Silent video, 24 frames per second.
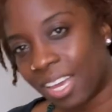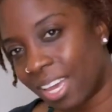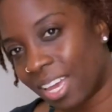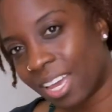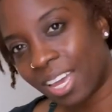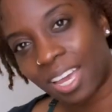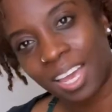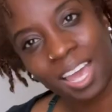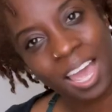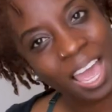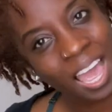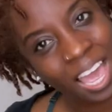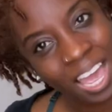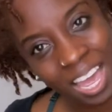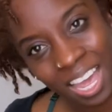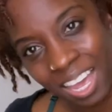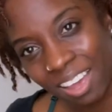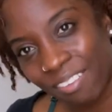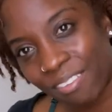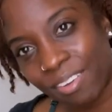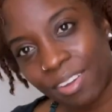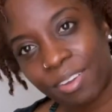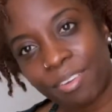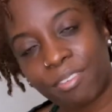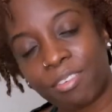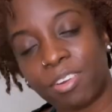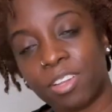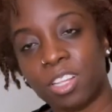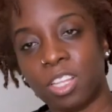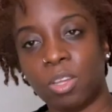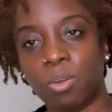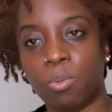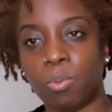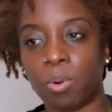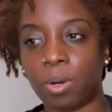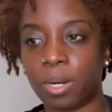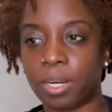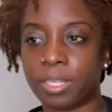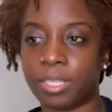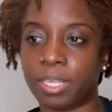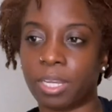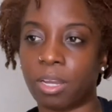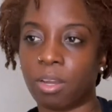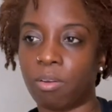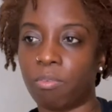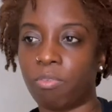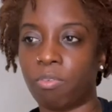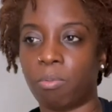haven't really worked
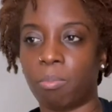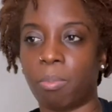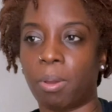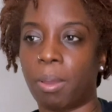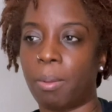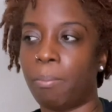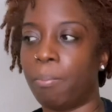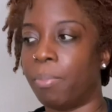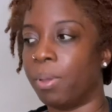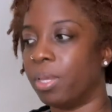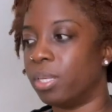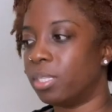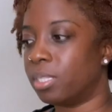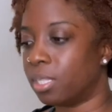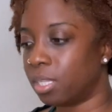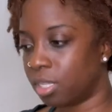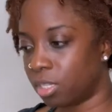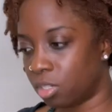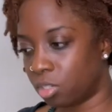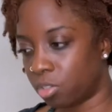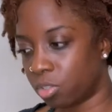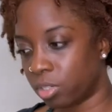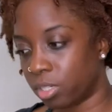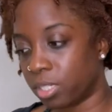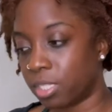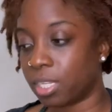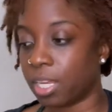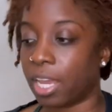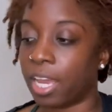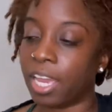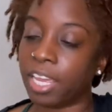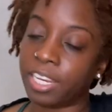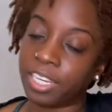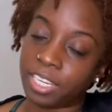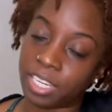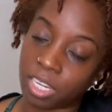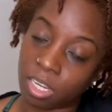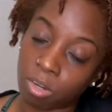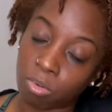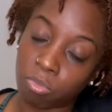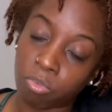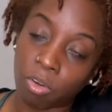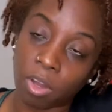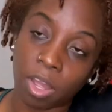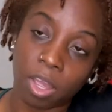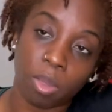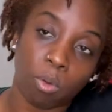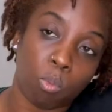out for my best interest. I did
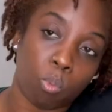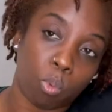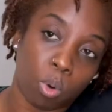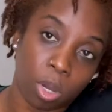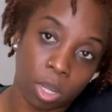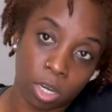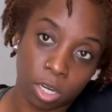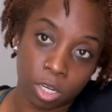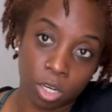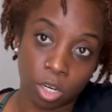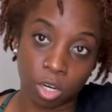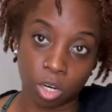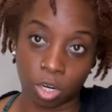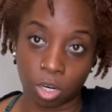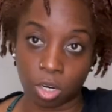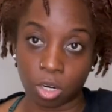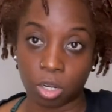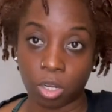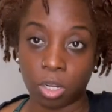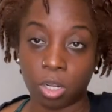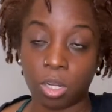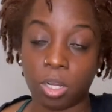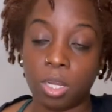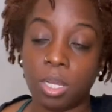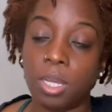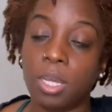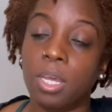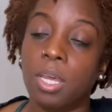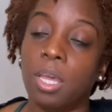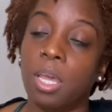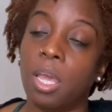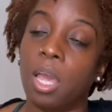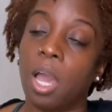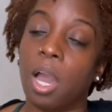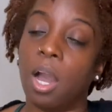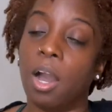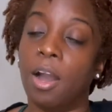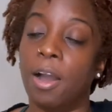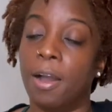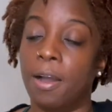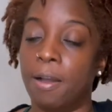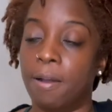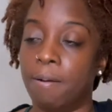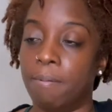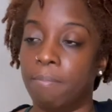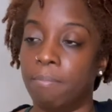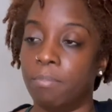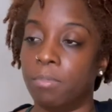find one girl,
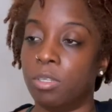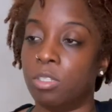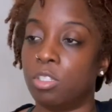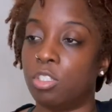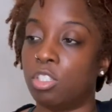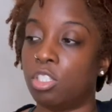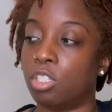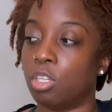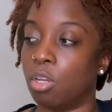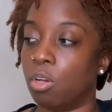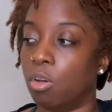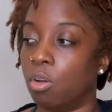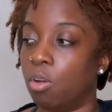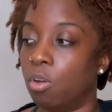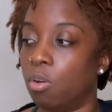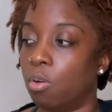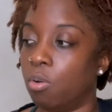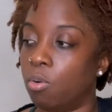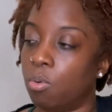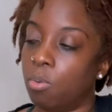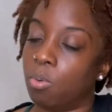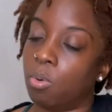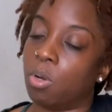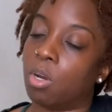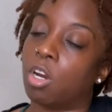so